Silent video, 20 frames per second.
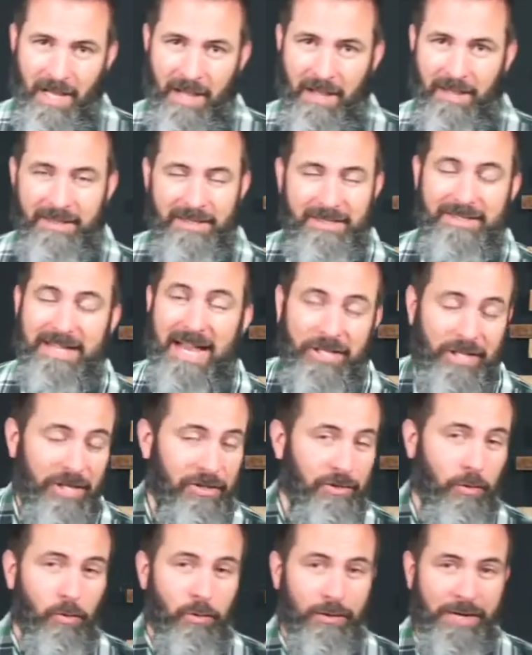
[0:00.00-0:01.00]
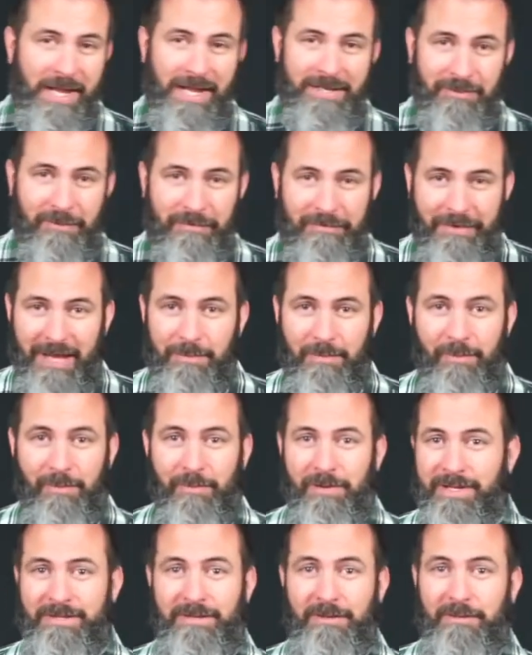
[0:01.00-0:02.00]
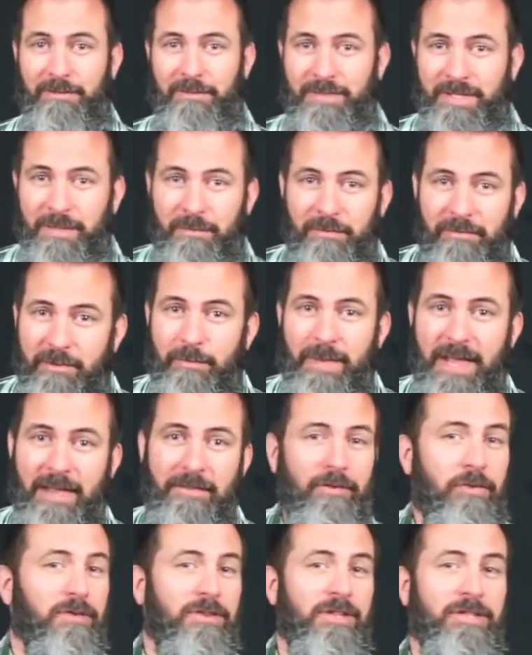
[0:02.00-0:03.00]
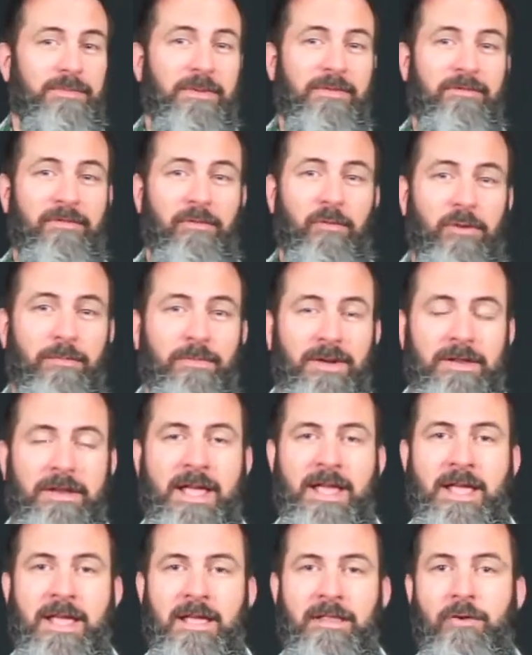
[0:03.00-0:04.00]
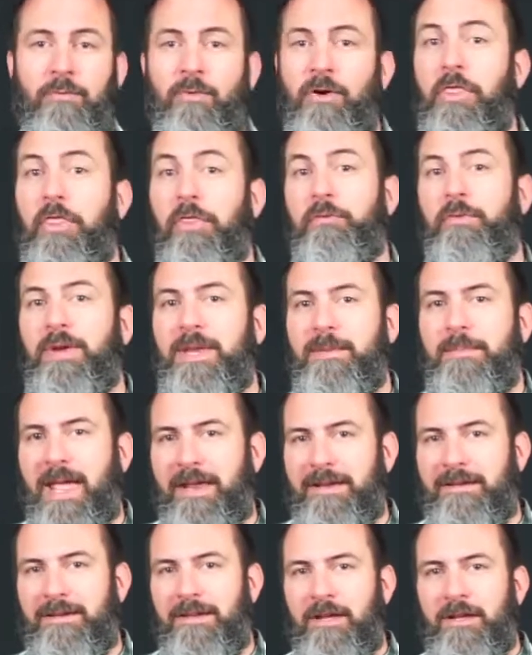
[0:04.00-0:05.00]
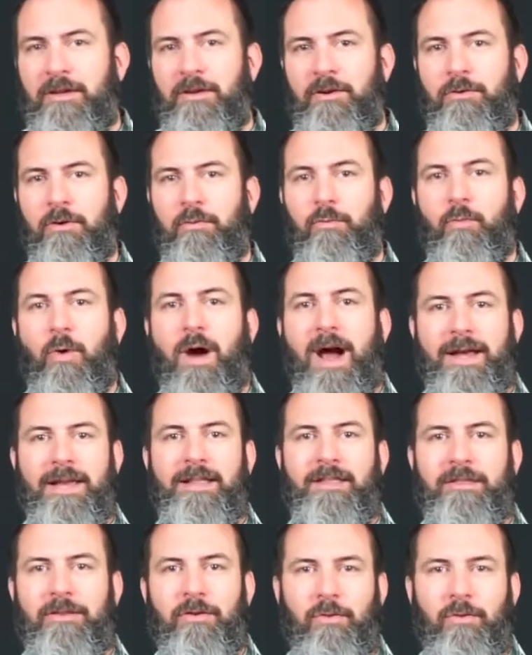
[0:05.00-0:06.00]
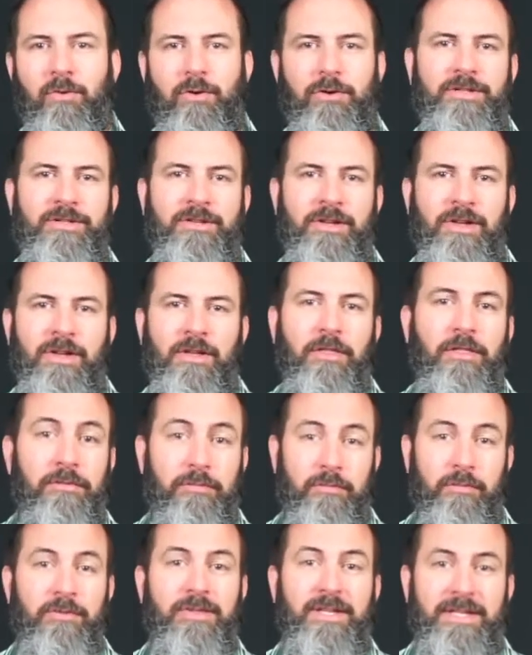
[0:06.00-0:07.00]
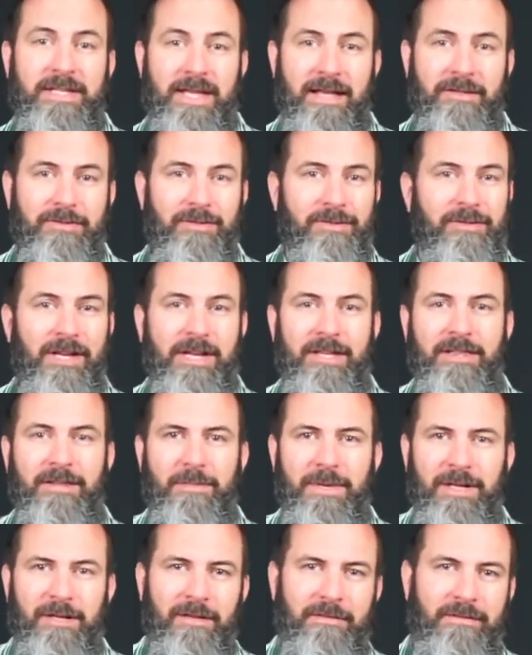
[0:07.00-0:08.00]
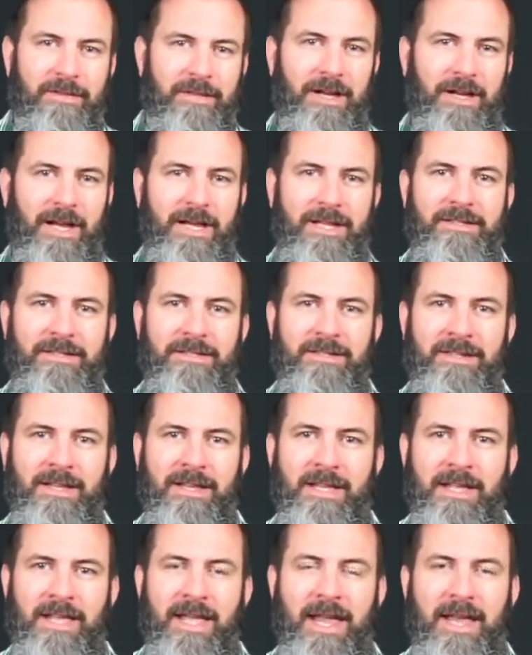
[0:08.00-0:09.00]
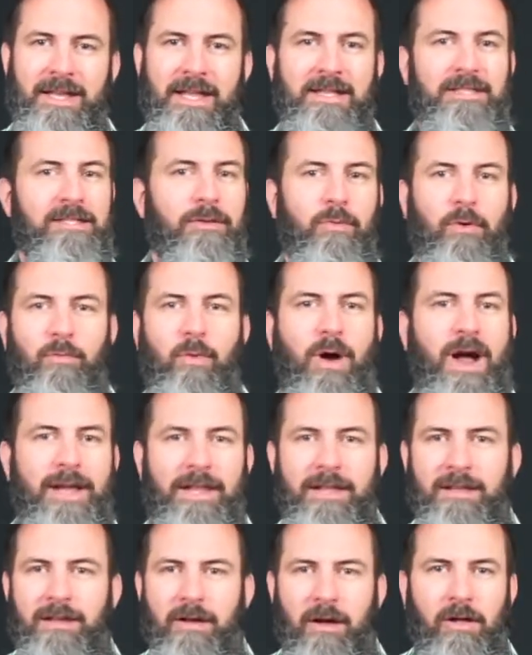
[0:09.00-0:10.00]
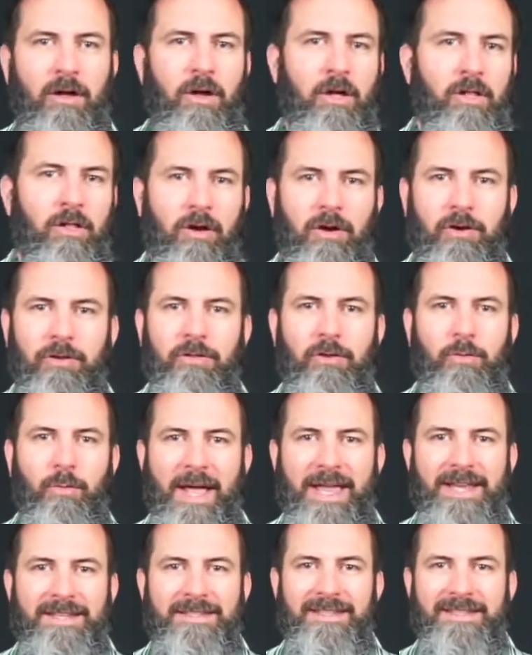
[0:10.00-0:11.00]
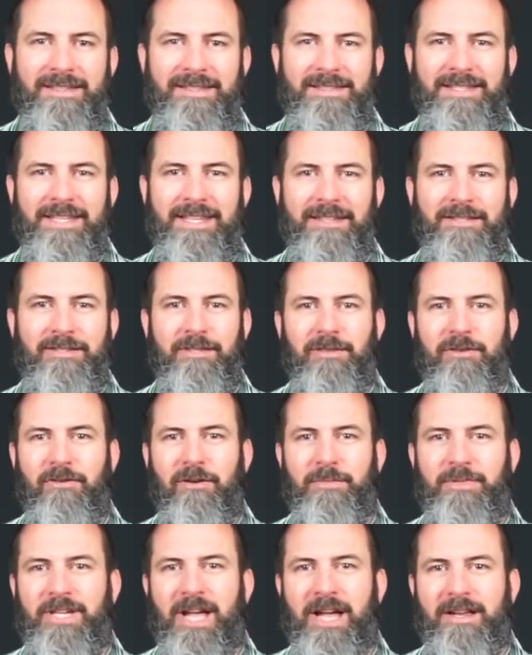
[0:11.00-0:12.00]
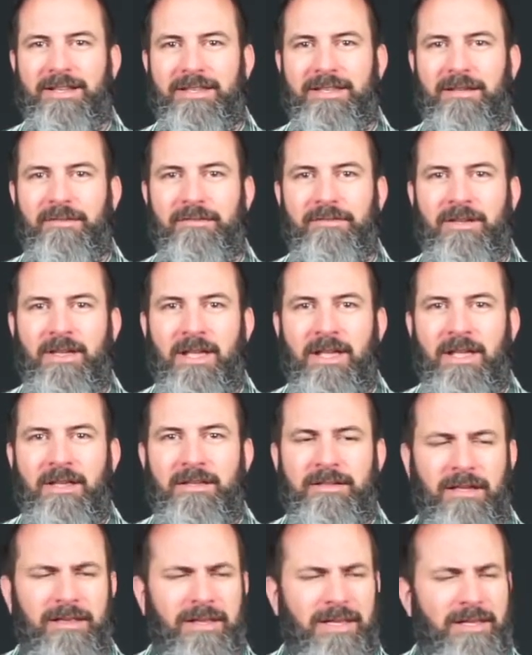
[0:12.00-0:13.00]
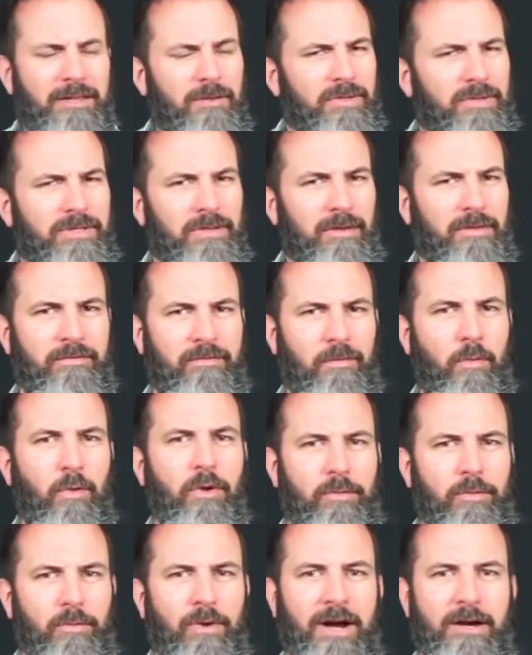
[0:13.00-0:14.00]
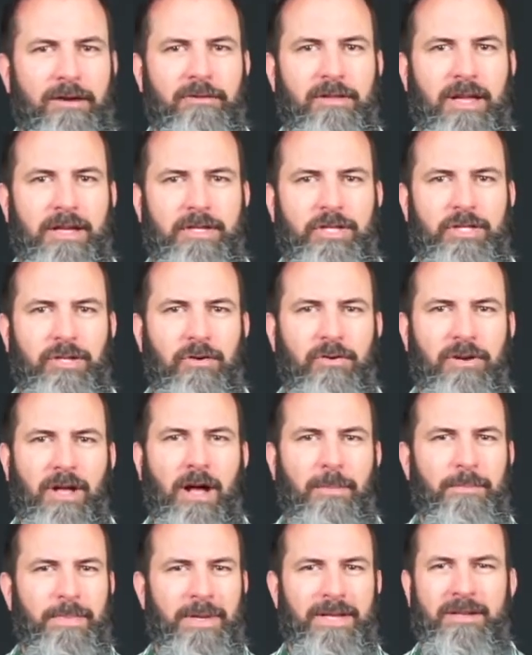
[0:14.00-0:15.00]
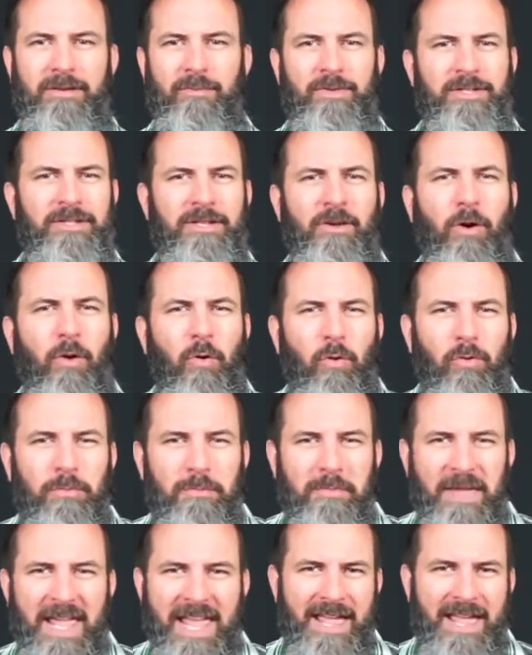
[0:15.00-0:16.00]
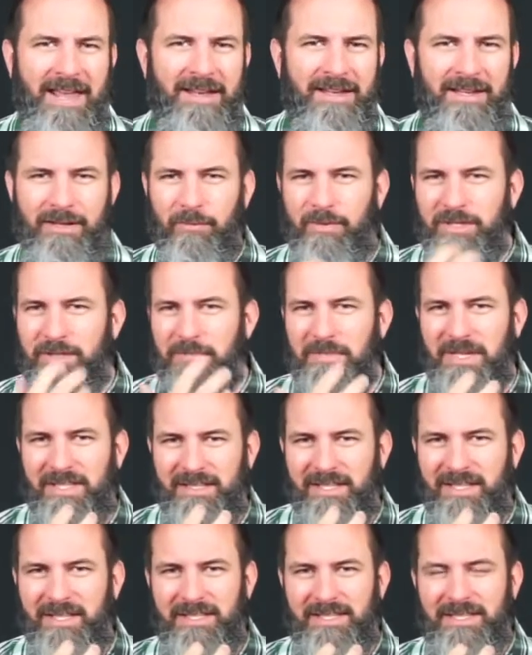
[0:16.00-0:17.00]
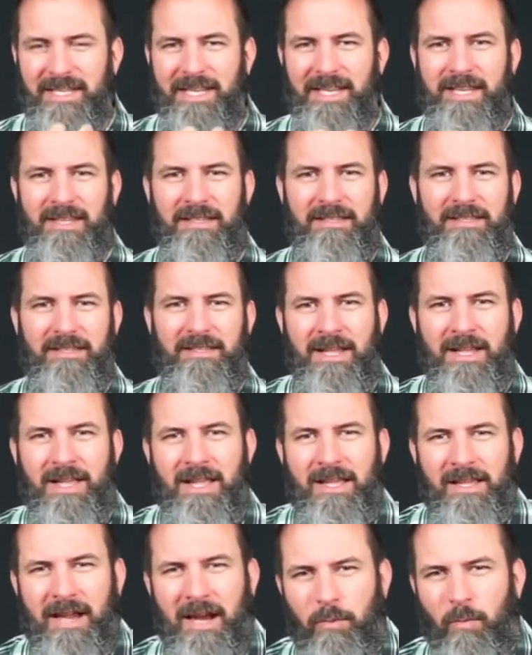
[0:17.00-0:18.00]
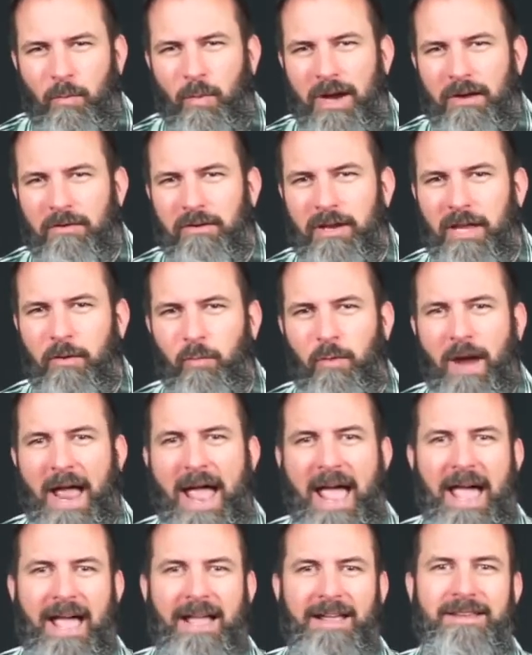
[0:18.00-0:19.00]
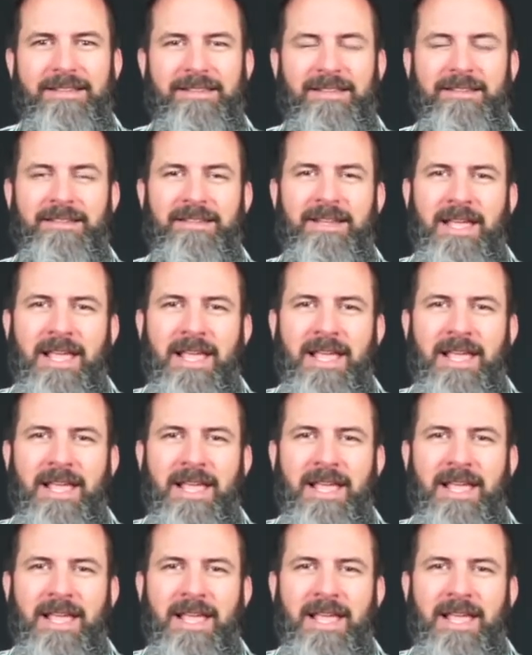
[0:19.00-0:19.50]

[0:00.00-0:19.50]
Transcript: This is actually an Oriental fable, and so some of you may have heard this before, but there were three men who were riding their horse through the desert in the middle of the night. And as they were riding along their way to get to their objective, suddenly there was a fourth rider that showed up, and it was an old man, and he was missing teeth and kind of wearing rags, and